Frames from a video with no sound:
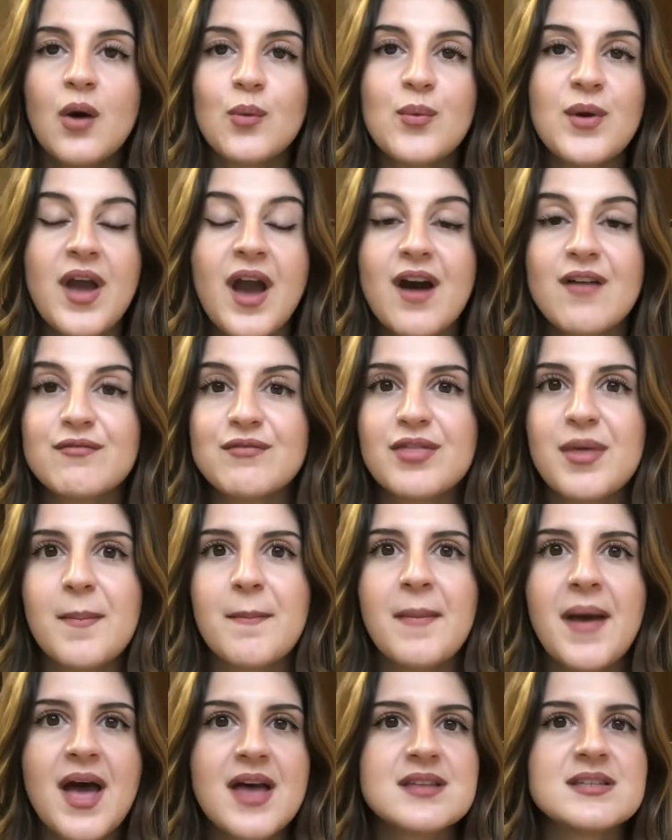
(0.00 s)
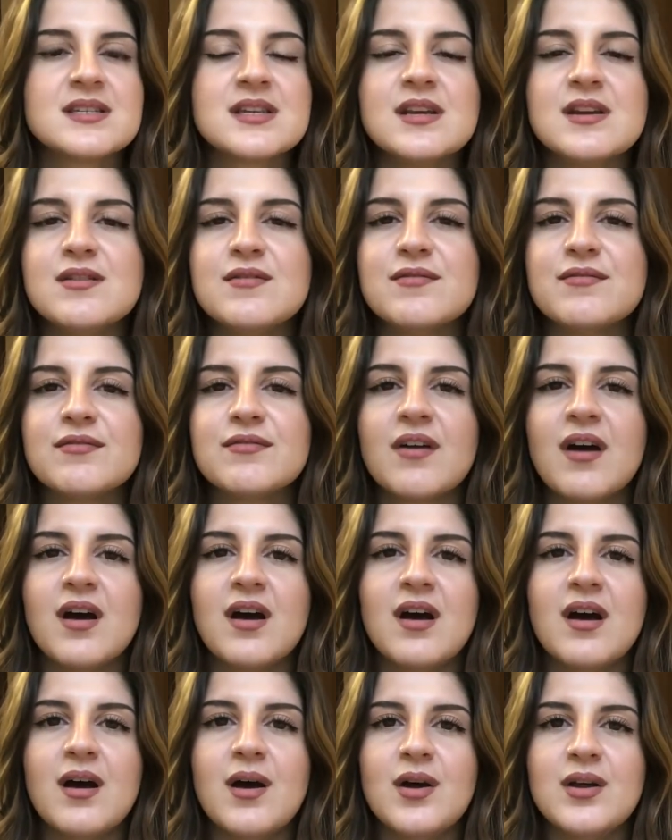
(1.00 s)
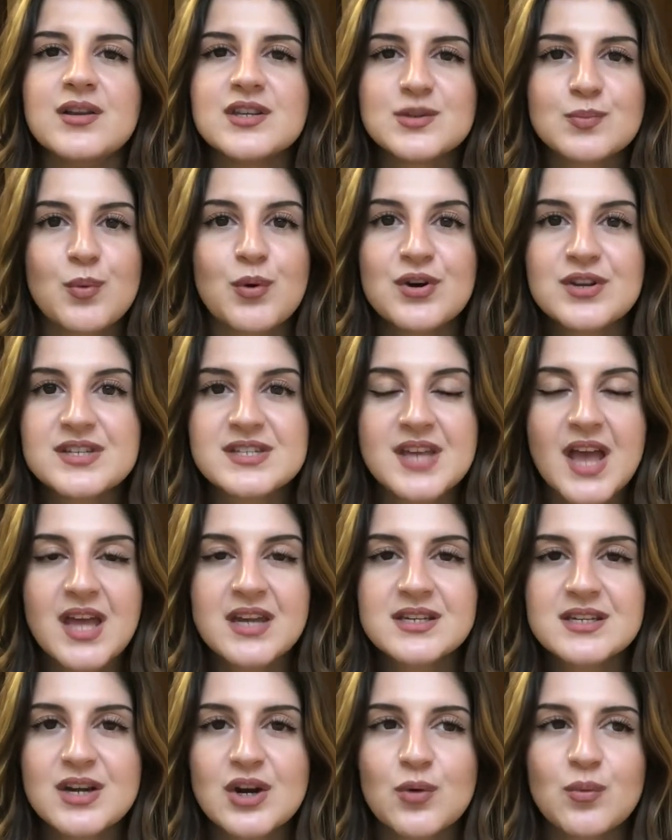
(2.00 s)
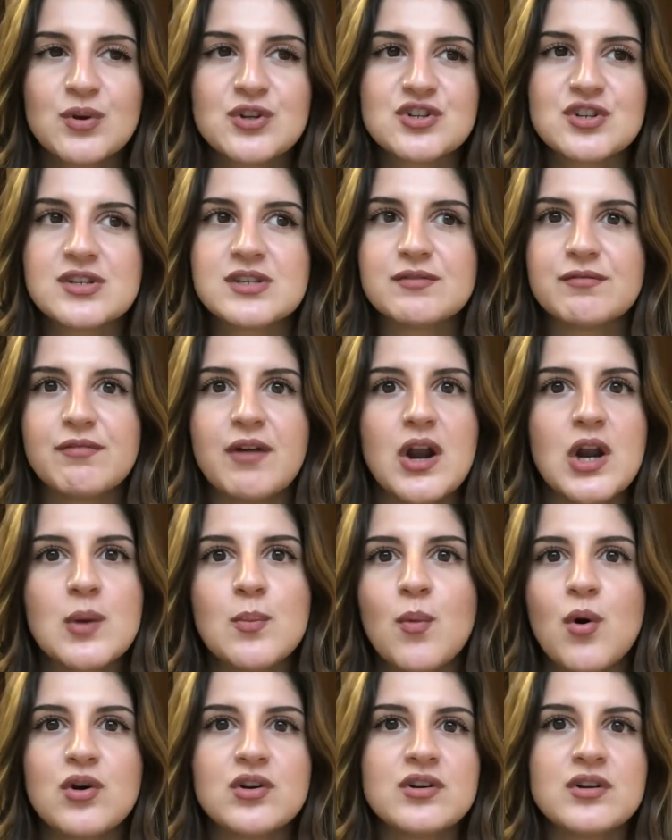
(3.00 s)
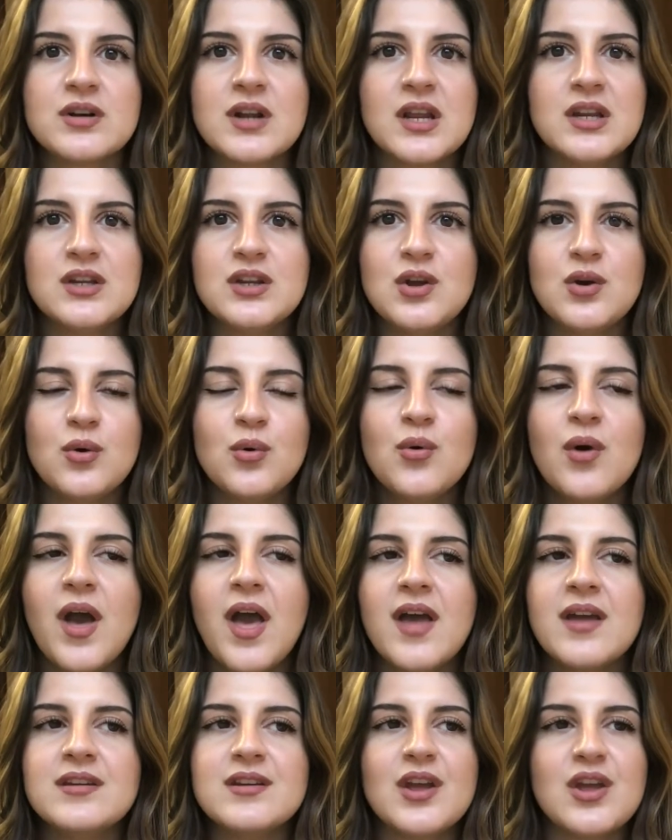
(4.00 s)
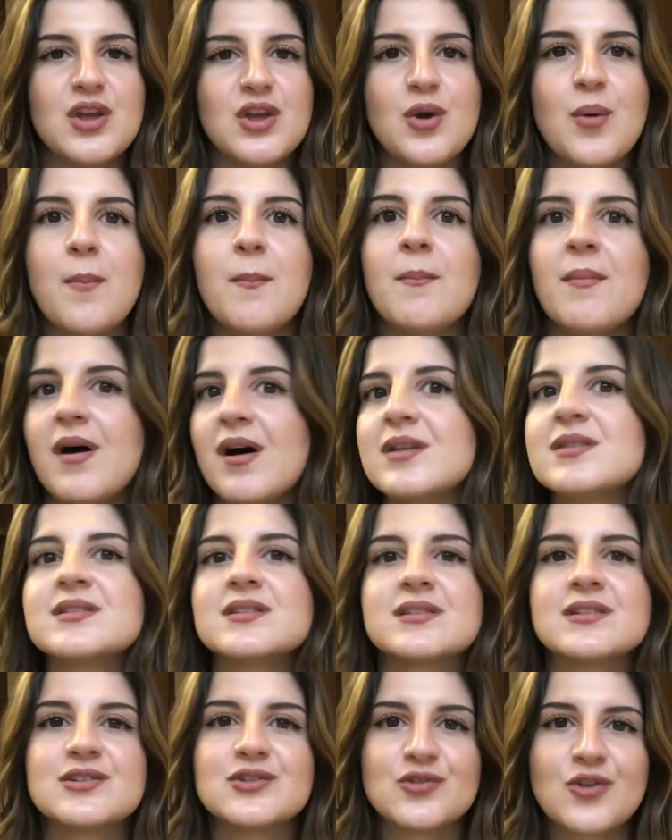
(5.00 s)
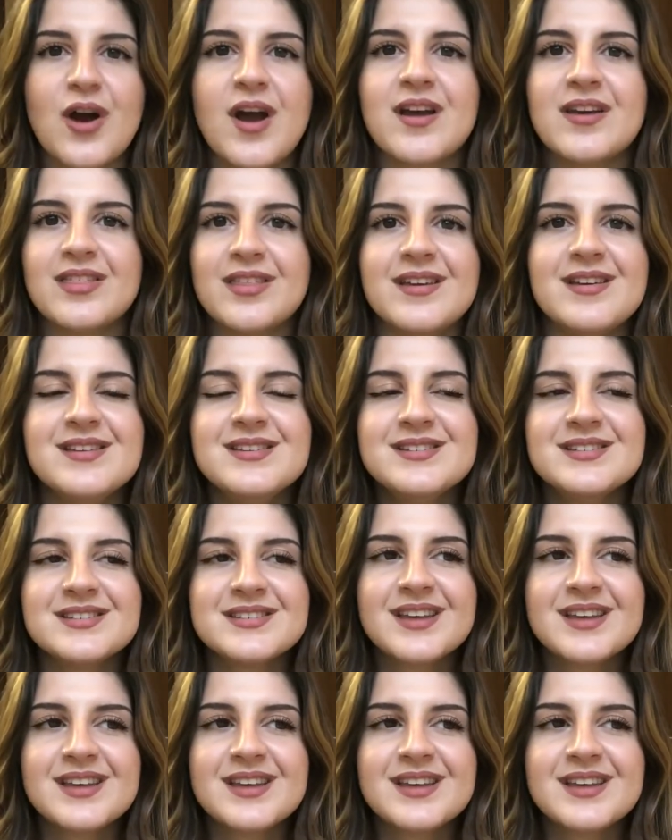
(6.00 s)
We have the massive sports center, which is very modern and new, and you must try this.